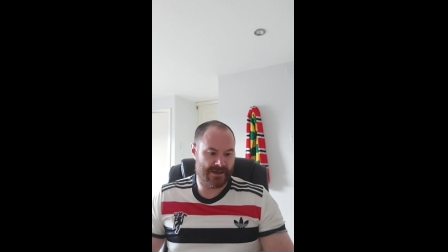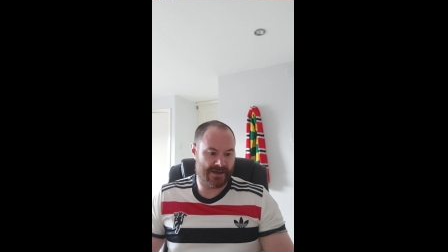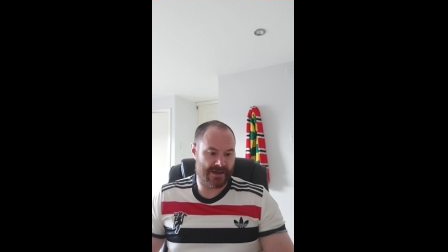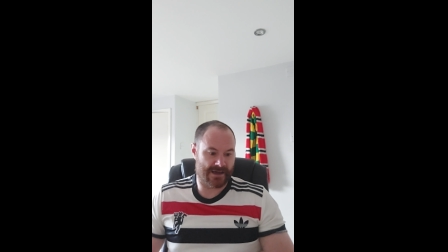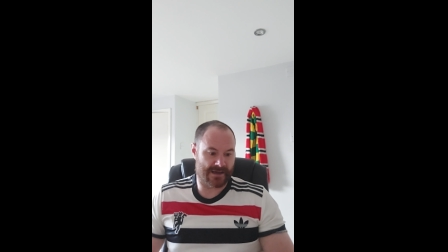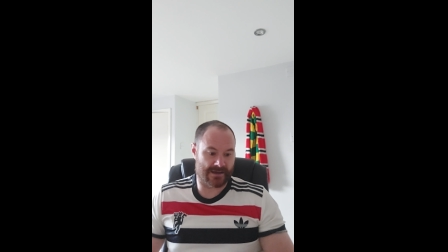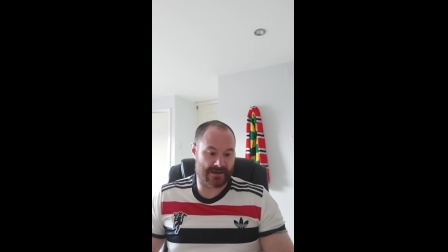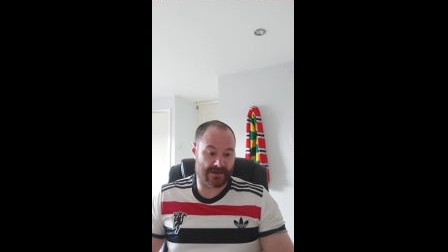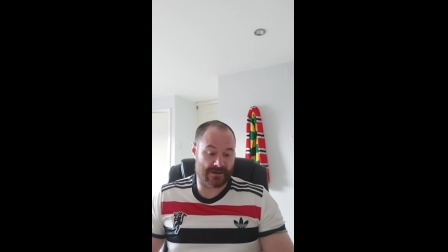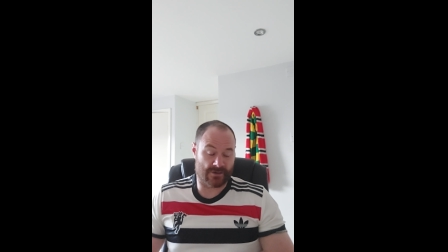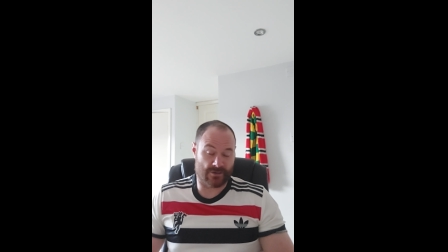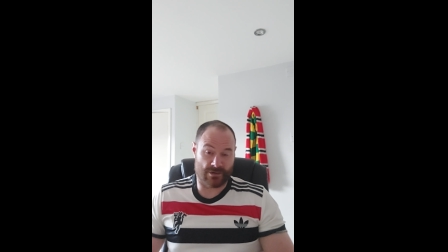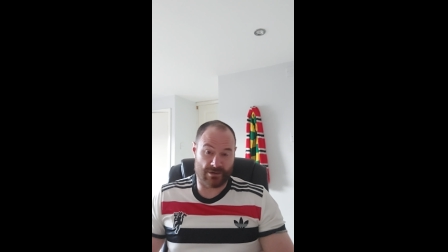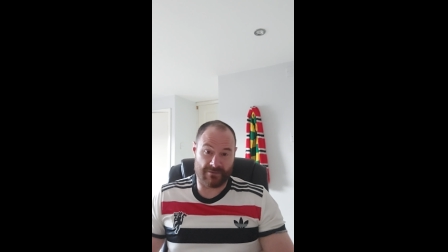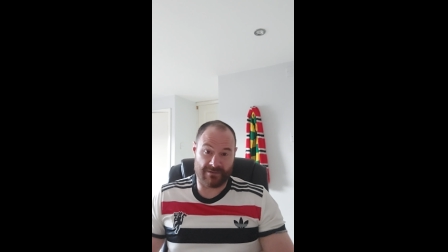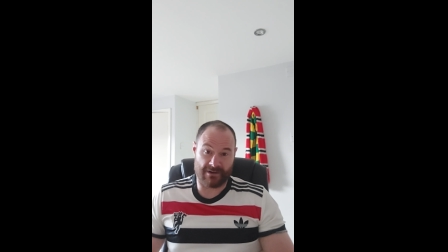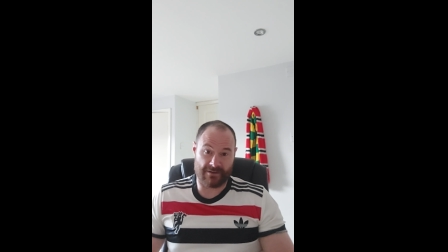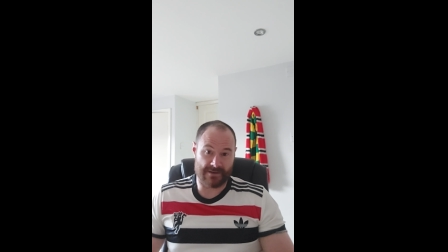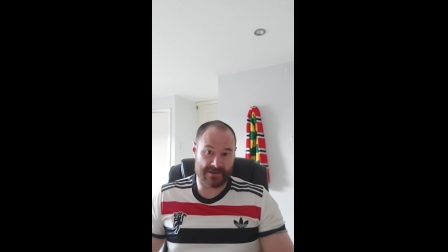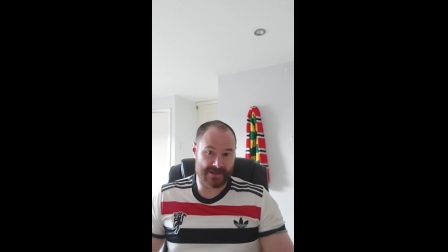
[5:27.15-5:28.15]
I think they were all
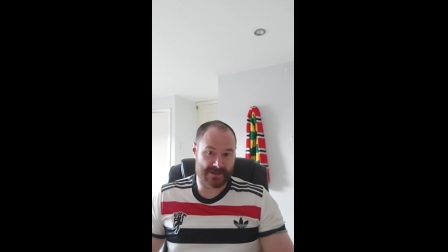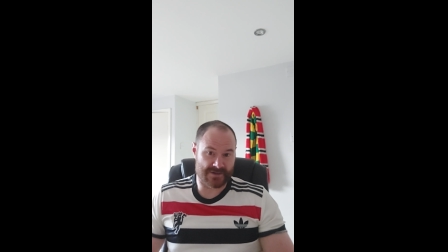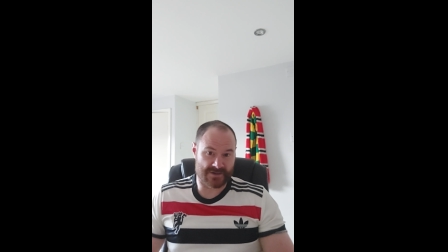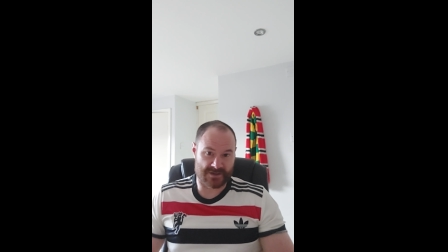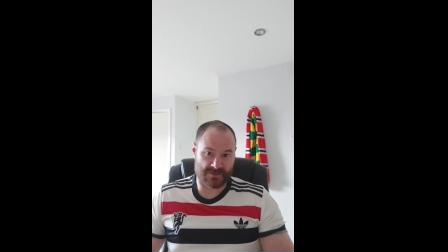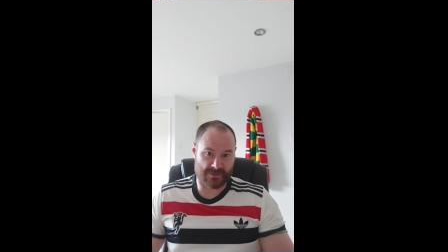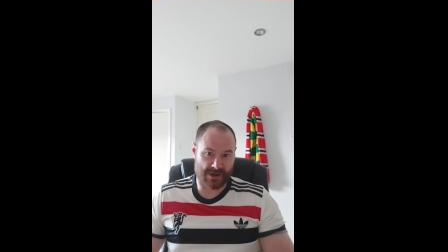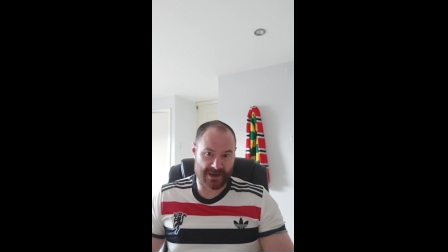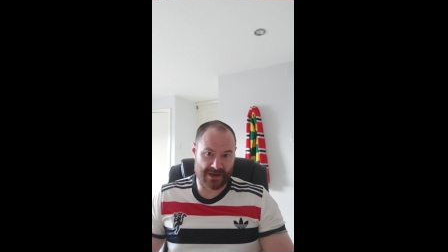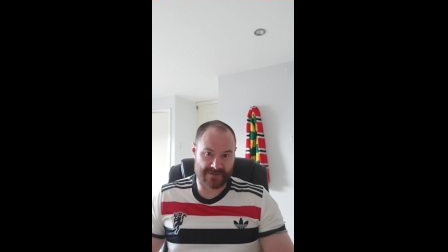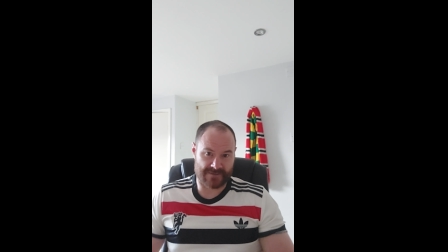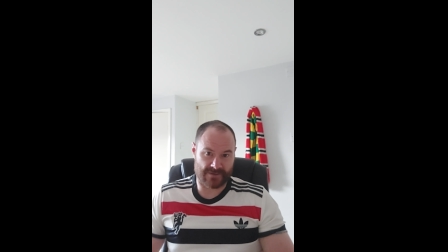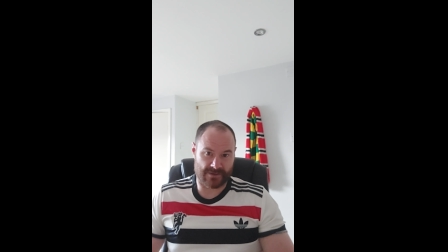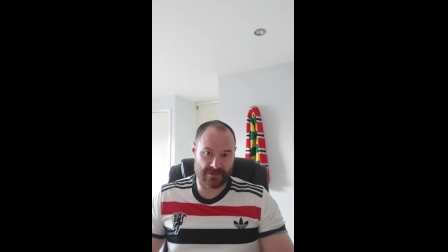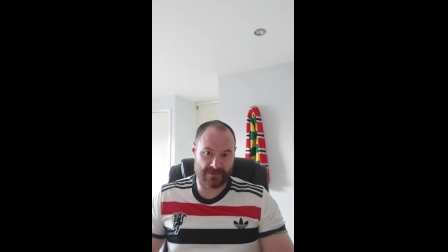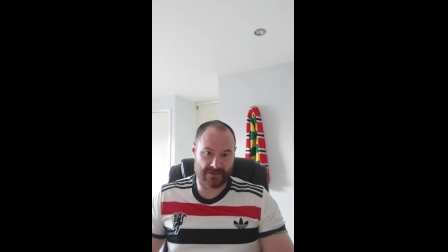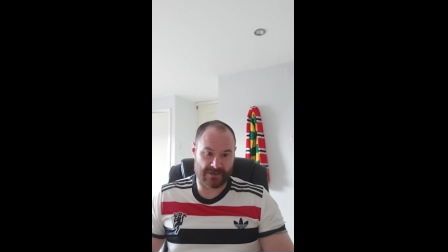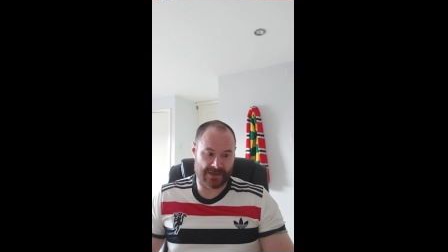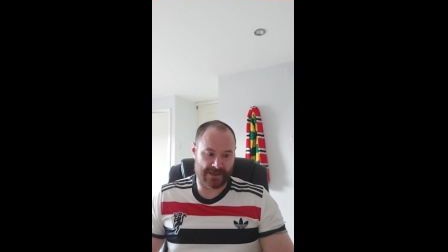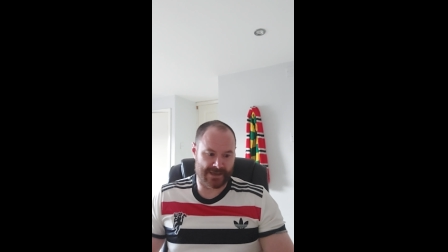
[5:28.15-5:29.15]
very disrespectful
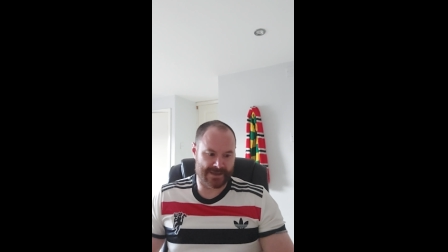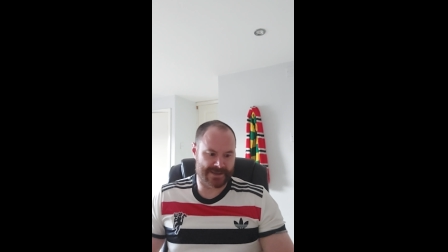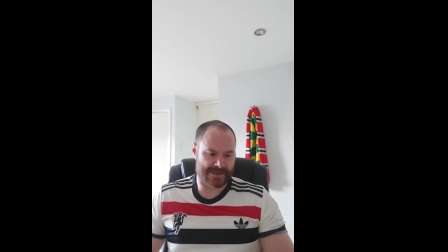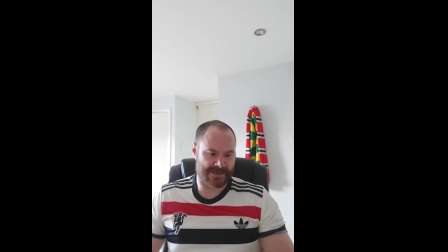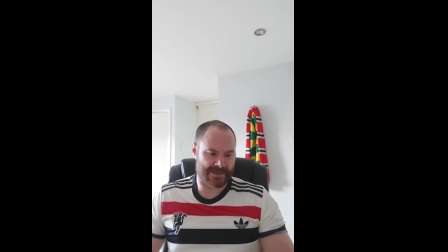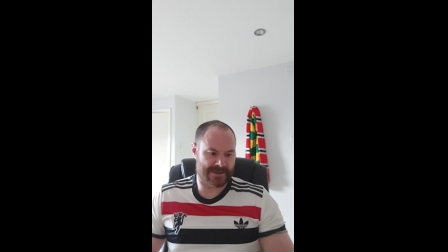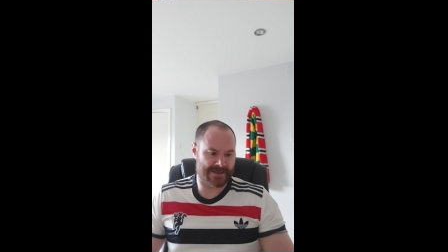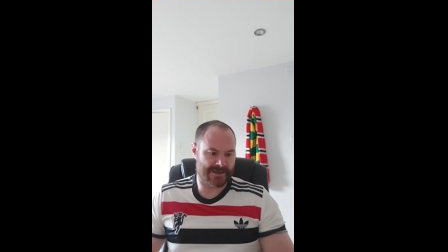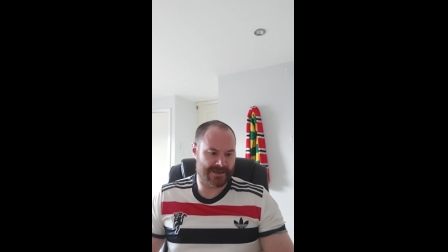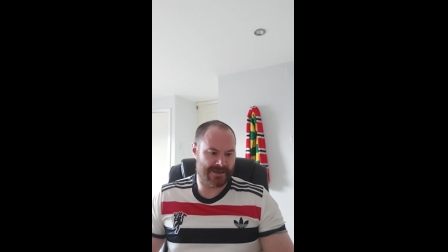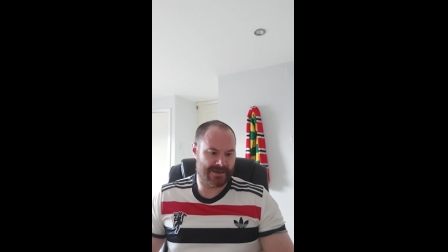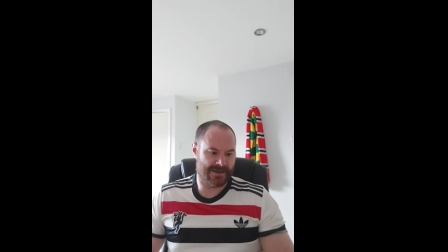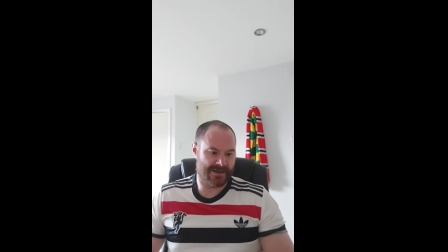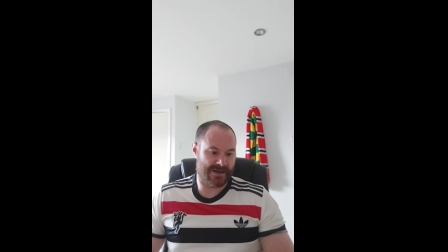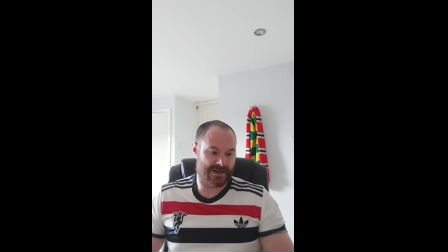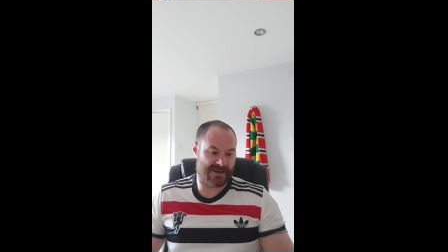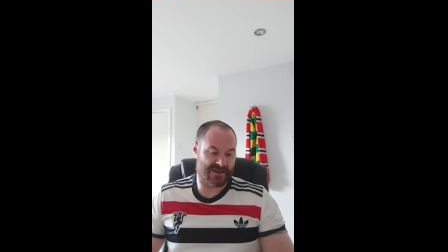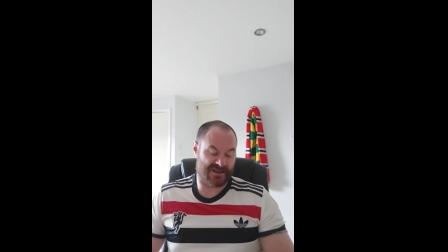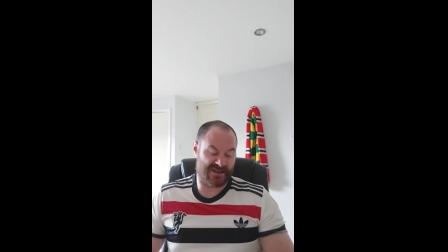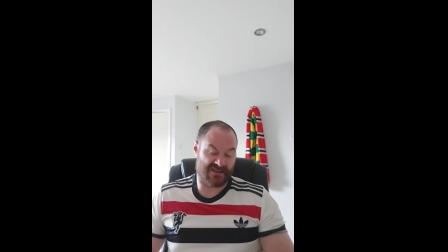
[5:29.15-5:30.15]
of United.
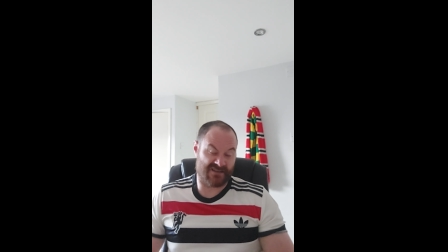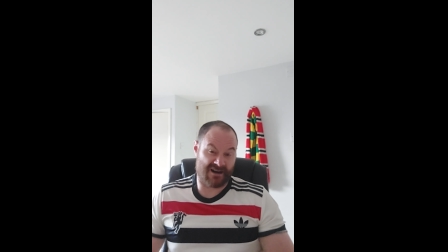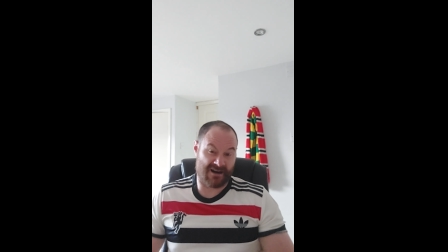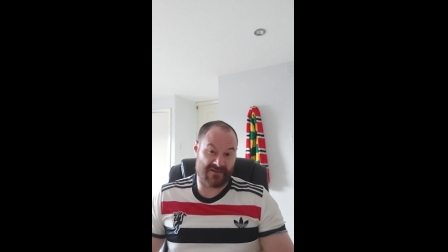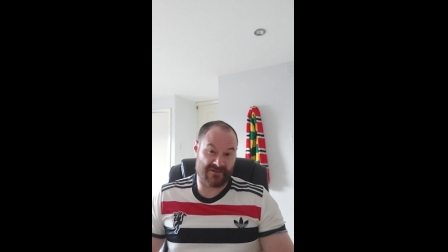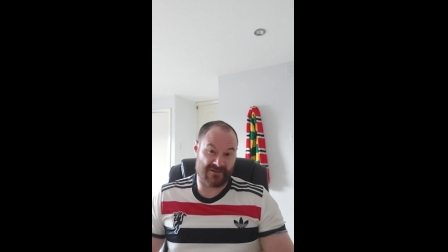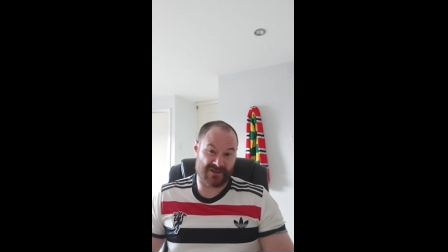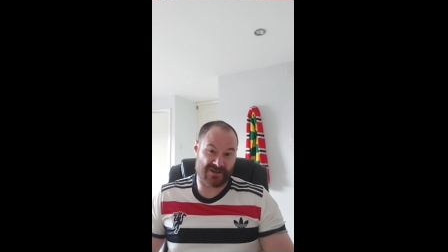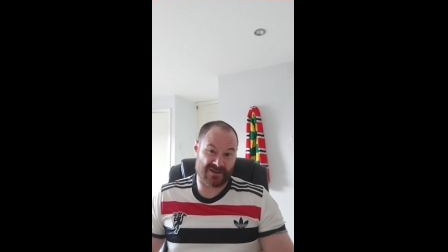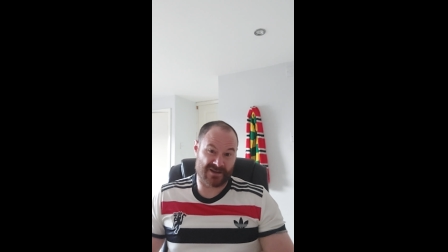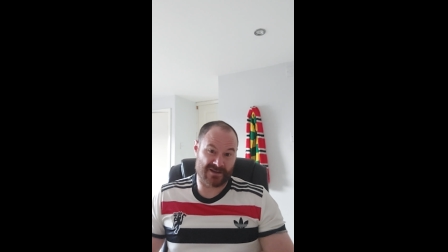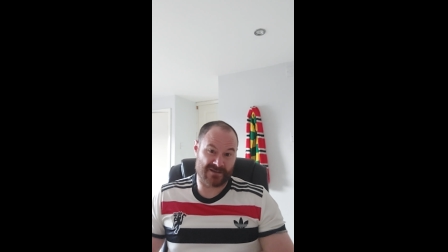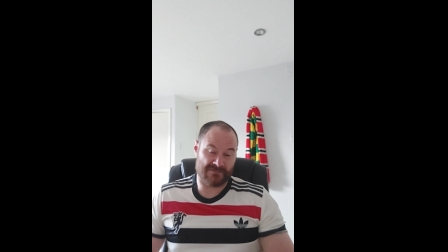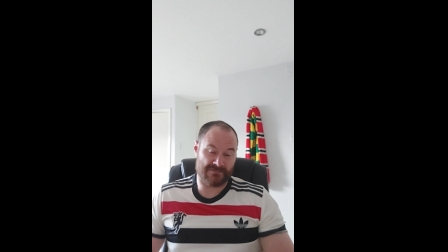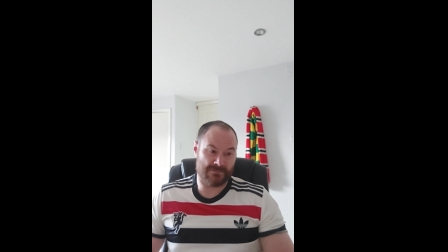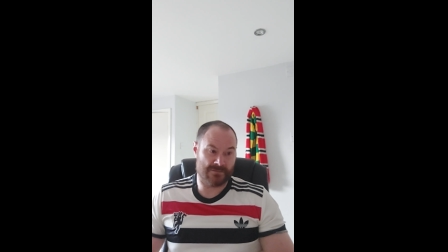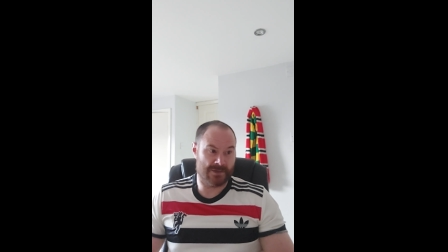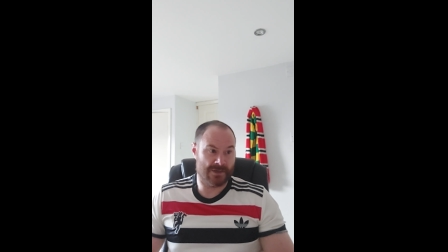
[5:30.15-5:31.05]
I think they're arrogant.